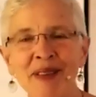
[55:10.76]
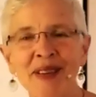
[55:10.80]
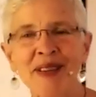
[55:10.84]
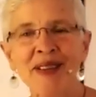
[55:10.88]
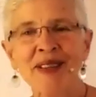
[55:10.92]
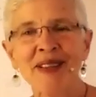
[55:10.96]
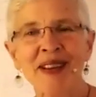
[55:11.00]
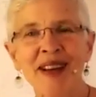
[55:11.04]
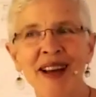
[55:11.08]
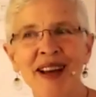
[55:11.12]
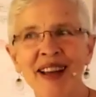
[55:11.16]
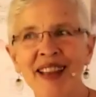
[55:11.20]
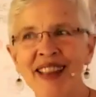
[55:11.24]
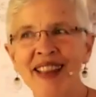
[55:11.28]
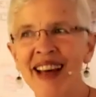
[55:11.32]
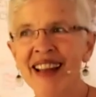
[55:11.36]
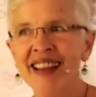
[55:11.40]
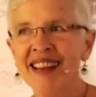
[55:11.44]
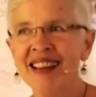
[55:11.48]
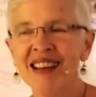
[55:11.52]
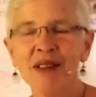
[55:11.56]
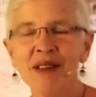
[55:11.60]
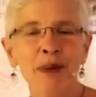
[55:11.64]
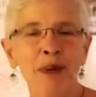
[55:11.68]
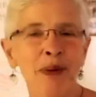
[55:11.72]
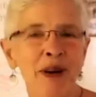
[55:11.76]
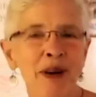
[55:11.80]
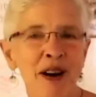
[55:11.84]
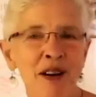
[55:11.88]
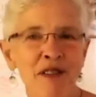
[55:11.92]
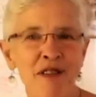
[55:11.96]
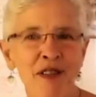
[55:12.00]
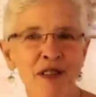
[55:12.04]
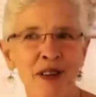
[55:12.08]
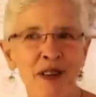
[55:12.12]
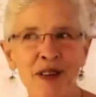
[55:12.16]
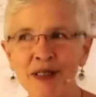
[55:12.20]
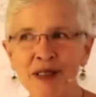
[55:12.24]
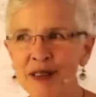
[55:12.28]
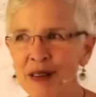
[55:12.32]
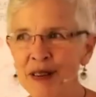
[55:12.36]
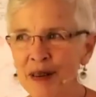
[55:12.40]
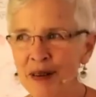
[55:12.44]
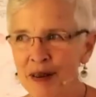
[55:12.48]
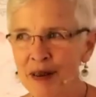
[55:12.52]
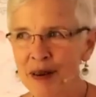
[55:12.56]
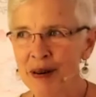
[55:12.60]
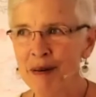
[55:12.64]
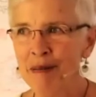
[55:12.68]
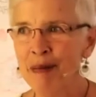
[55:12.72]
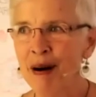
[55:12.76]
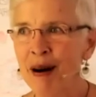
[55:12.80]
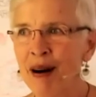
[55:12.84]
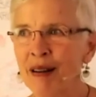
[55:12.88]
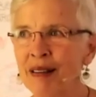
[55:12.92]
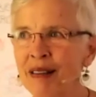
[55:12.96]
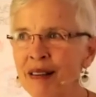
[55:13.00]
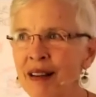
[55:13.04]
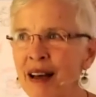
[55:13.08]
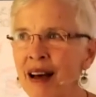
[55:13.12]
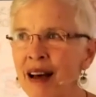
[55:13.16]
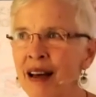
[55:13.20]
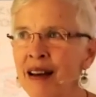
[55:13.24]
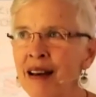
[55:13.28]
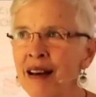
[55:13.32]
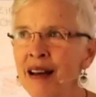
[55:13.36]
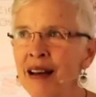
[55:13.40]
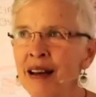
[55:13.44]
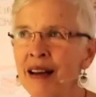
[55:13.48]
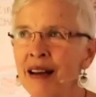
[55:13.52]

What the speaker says: been saying that. That's when I first heard about that.